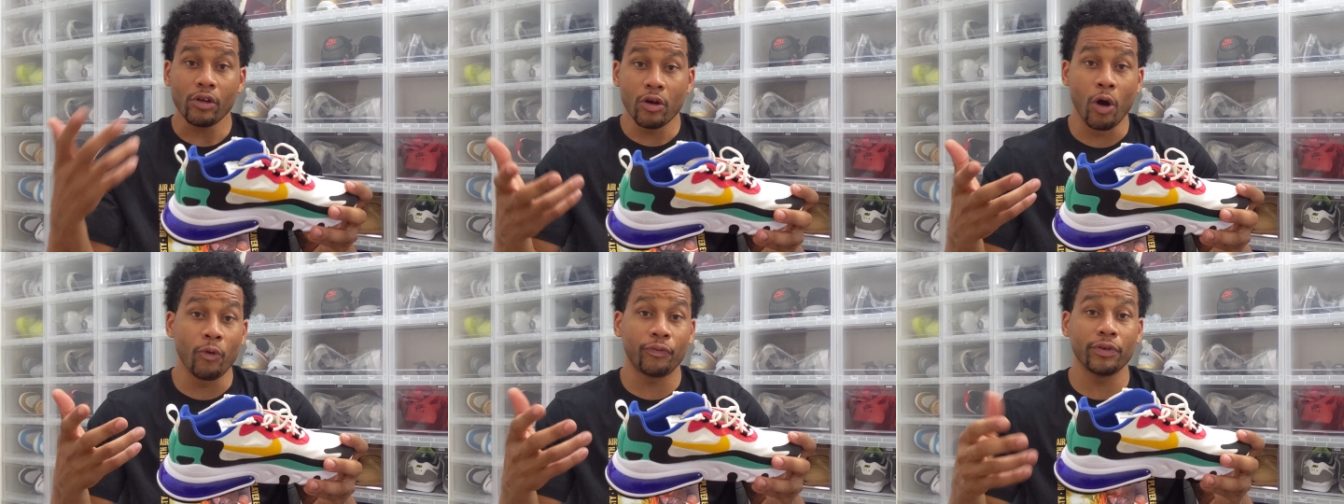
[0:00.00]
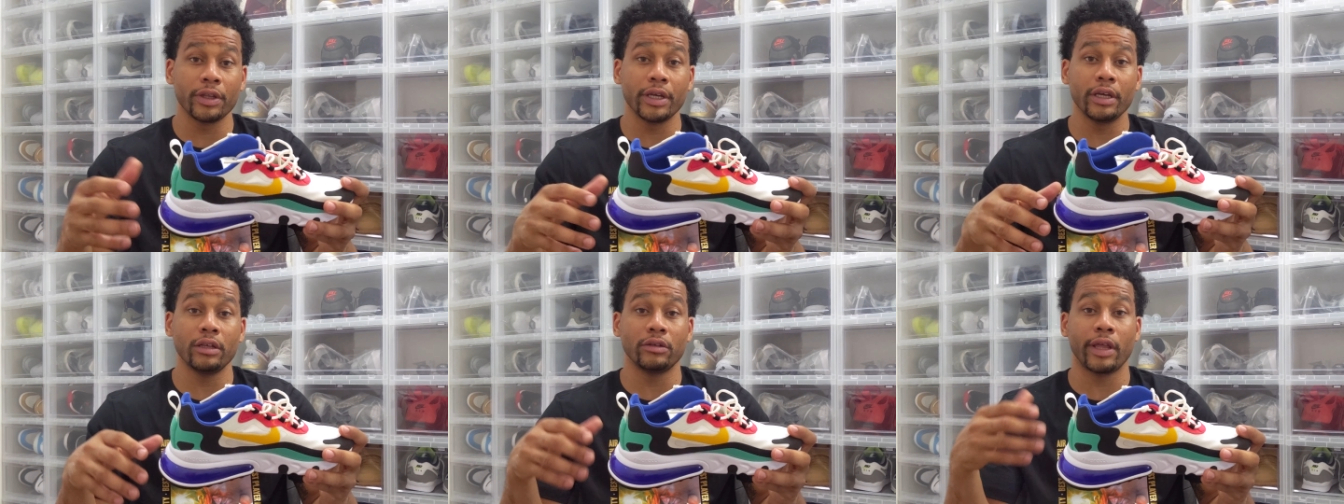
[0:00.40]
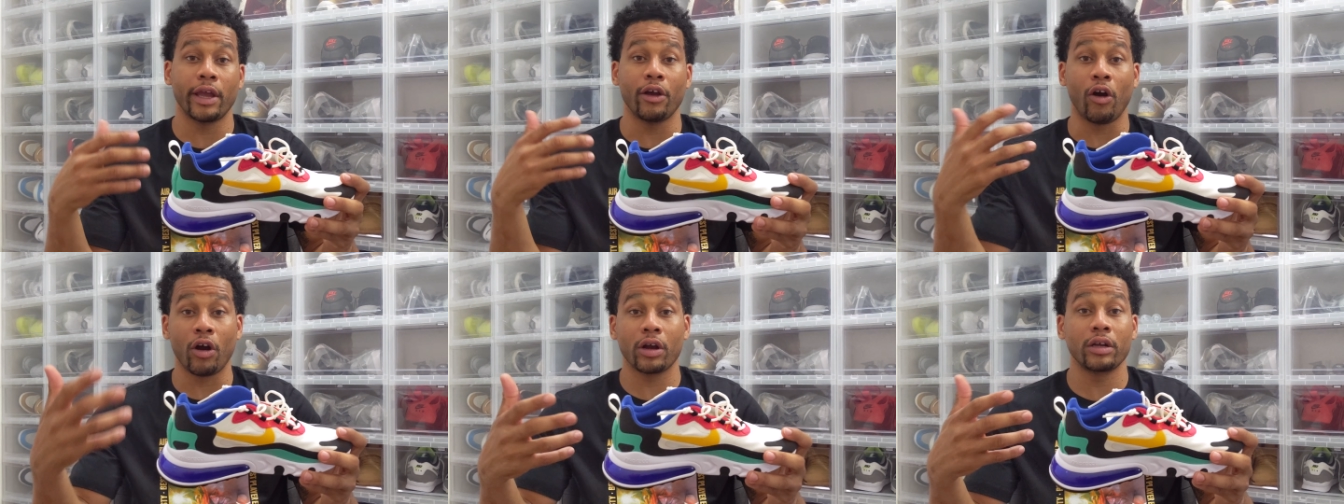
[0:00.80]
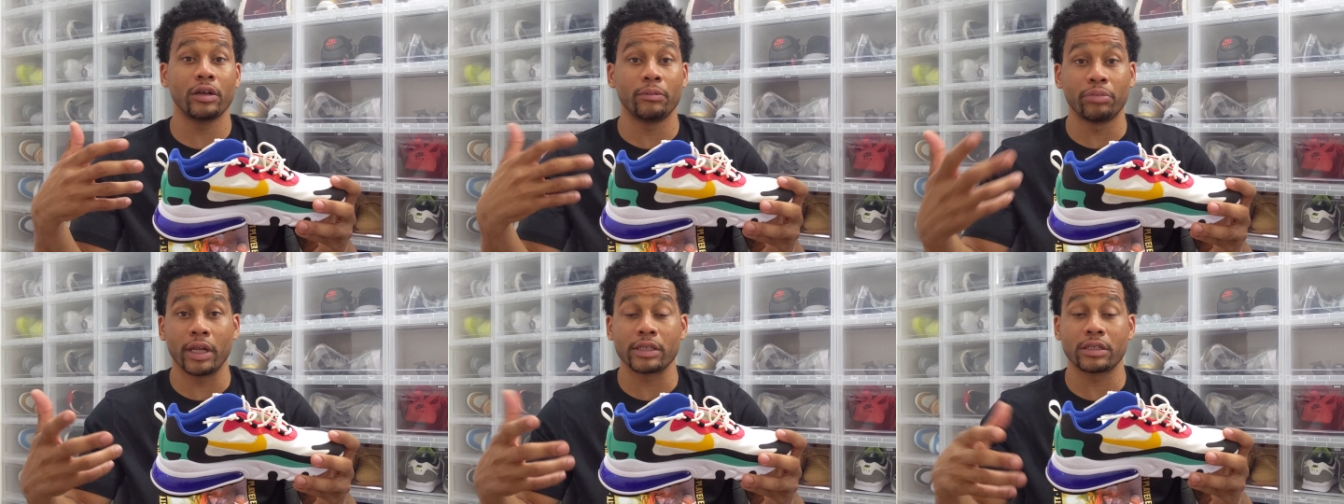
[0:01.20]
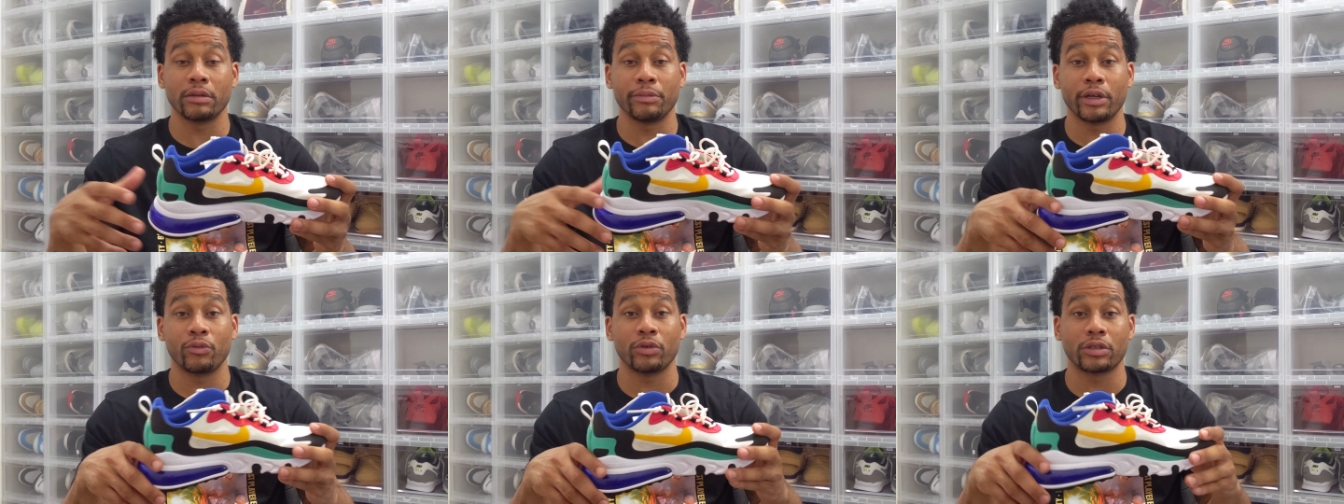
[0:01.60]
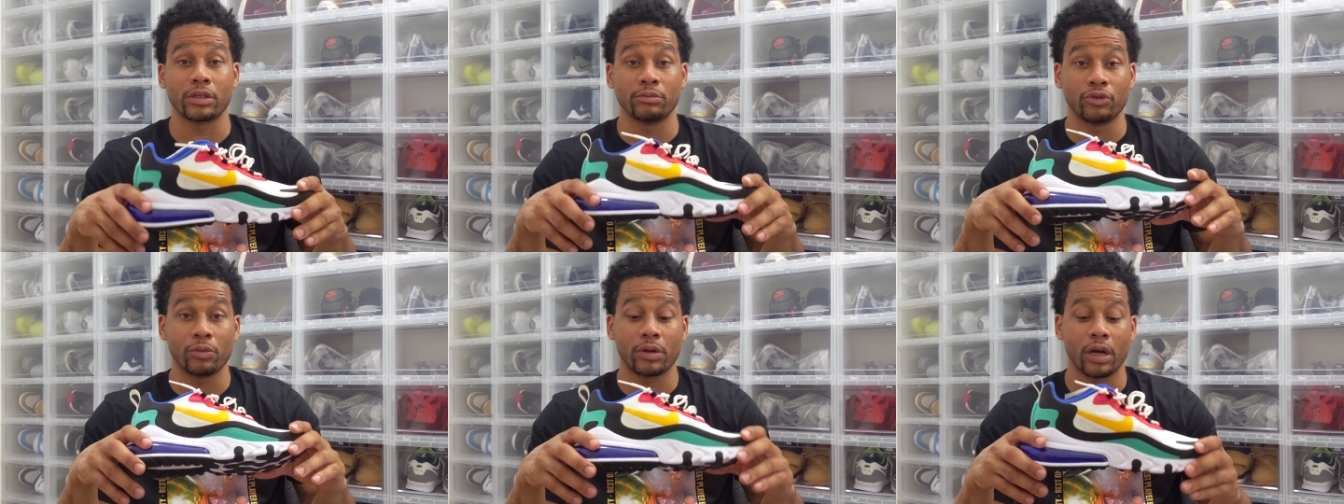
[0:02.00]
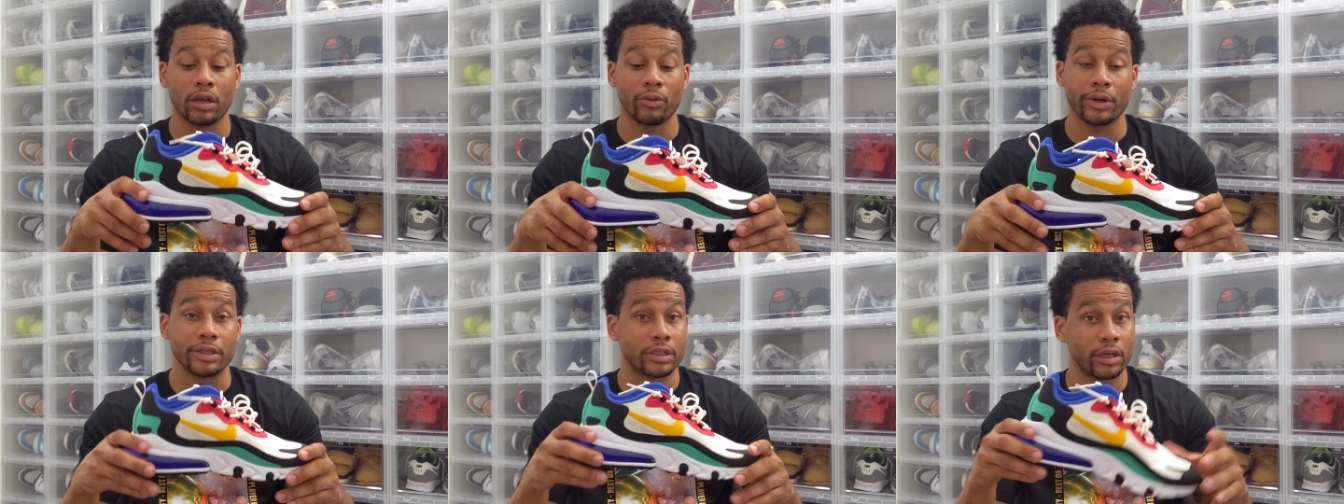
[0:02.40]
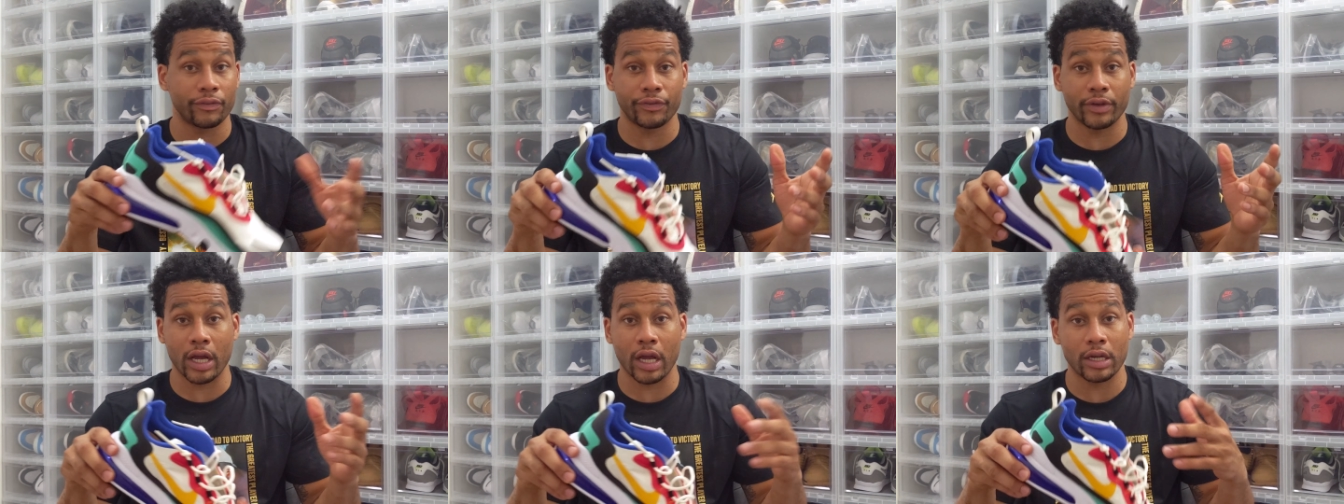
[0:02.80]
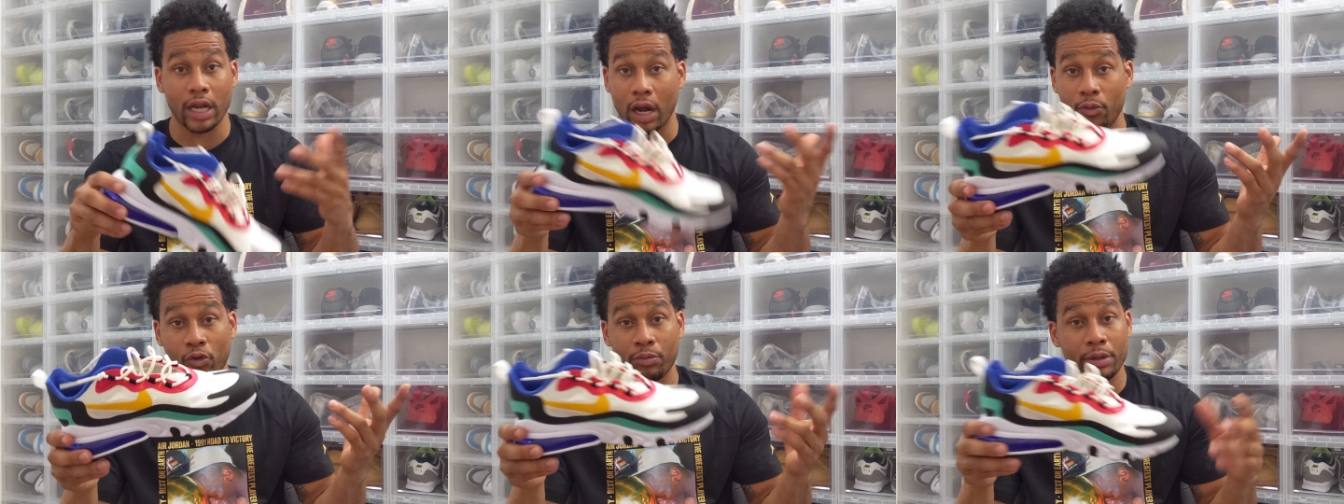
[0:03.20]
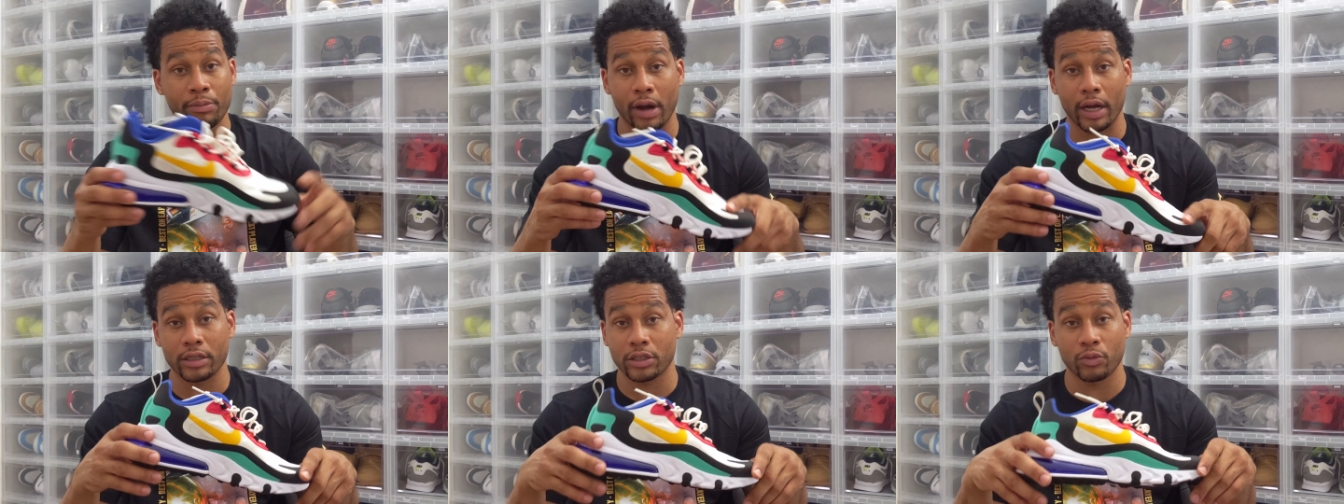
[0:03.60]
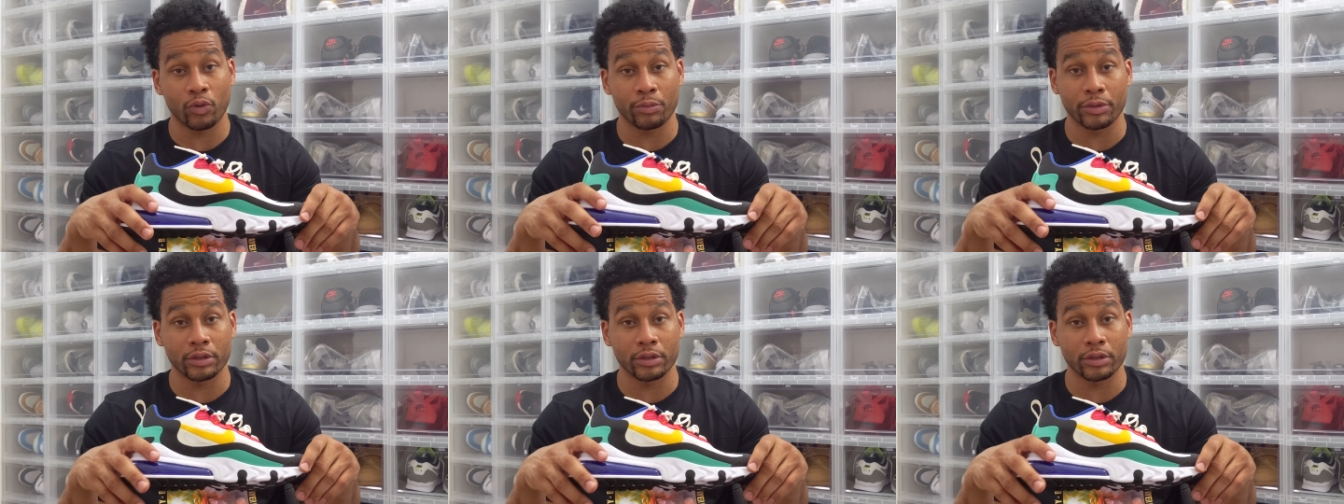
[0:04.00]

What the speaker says: Hopefully they are gonna bless the men with some dope colorways. If not, I will be buying some